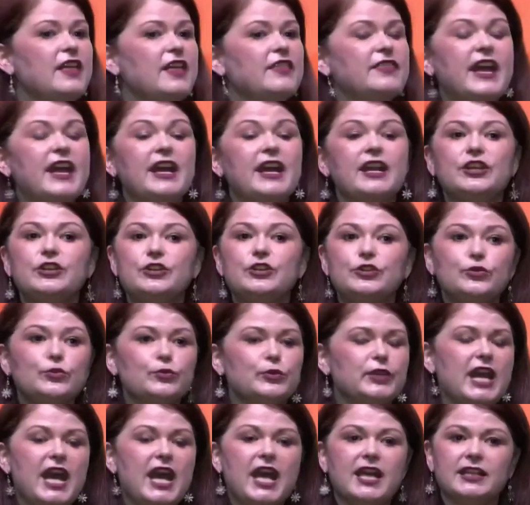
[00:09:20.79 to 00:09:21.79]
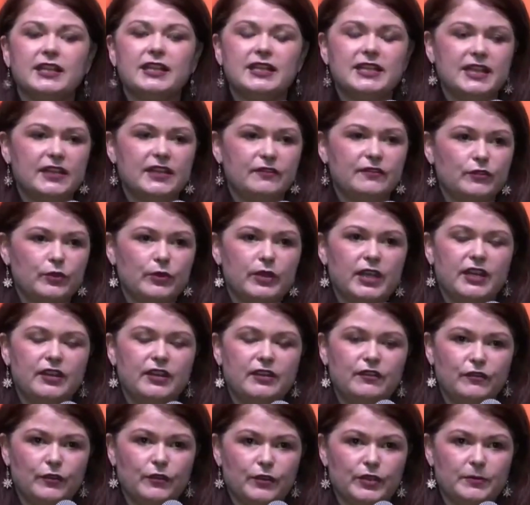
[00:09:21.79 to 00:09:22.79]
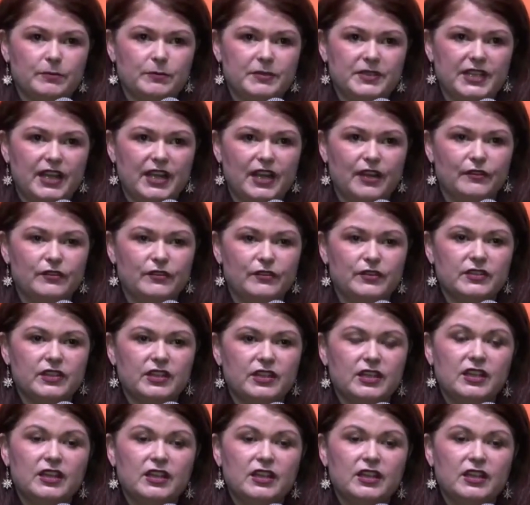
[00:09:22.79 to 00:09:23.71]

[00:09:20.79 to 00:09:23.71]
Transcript: that new reality they've created for themselves.